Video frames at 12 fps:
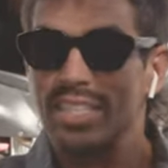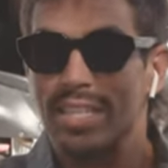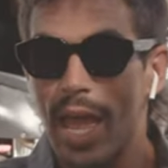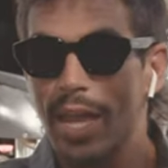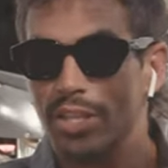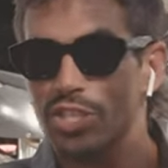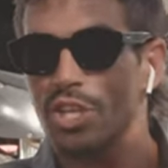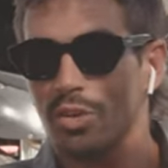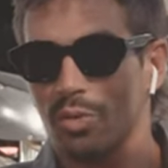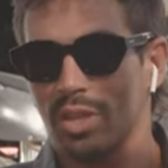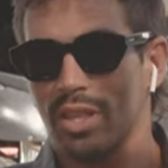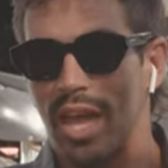
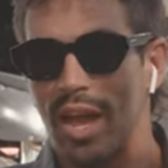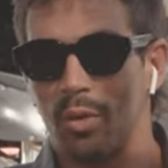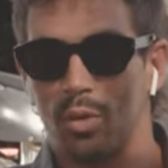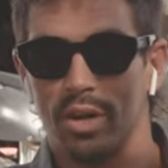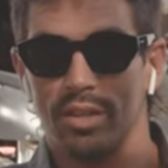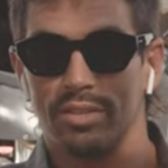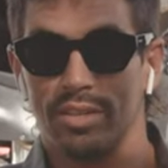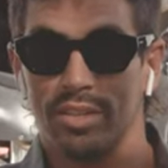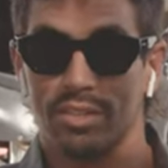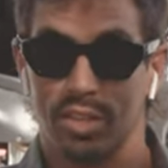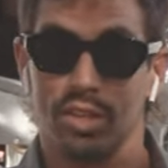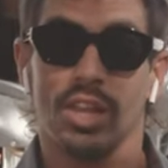intention with that was
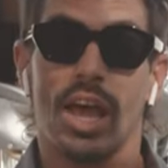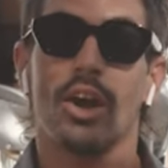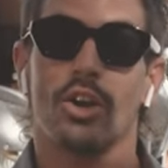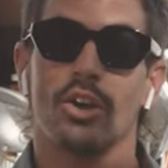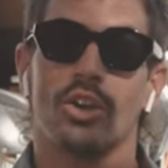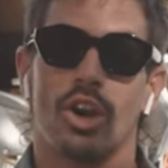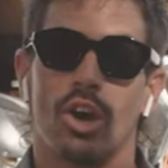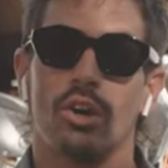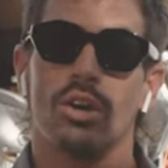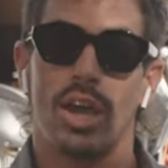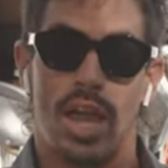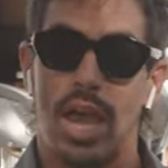to let her
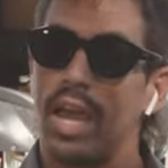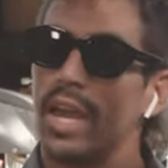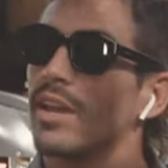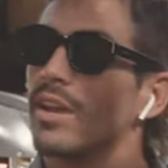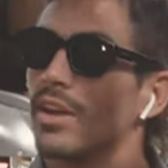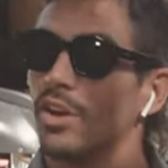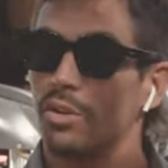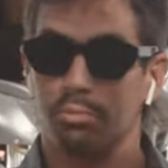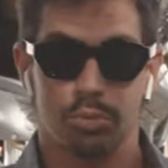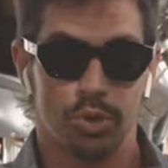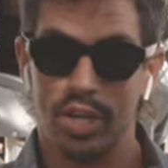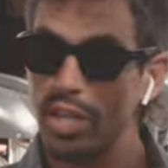know, hey,
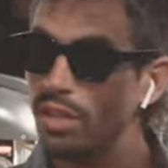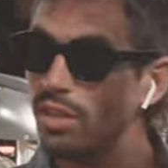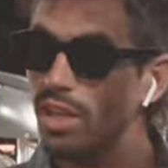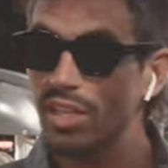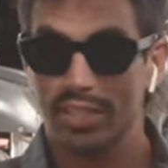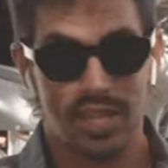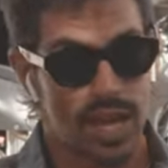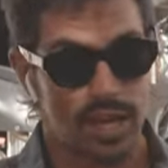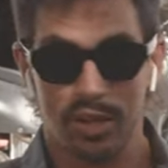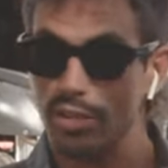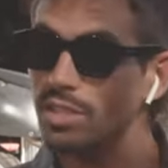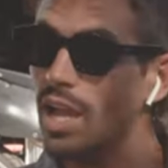breathe,
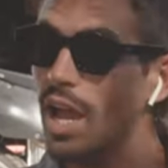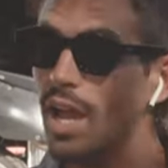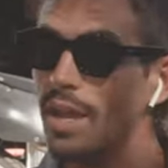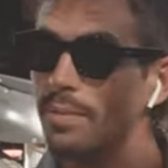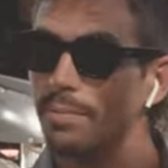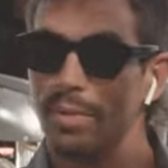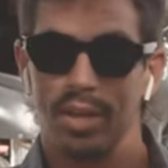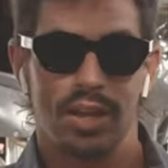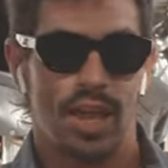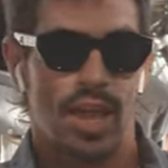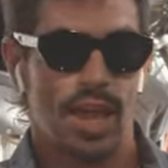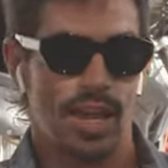take your time,
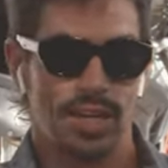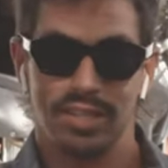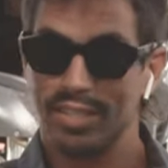and